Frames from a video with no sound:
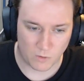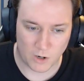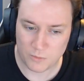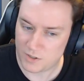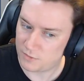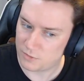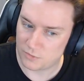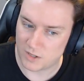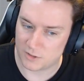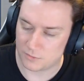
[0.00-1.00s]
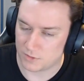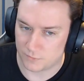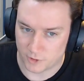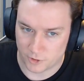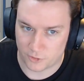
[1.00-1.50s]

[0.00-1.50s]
Why would he do that to his fellow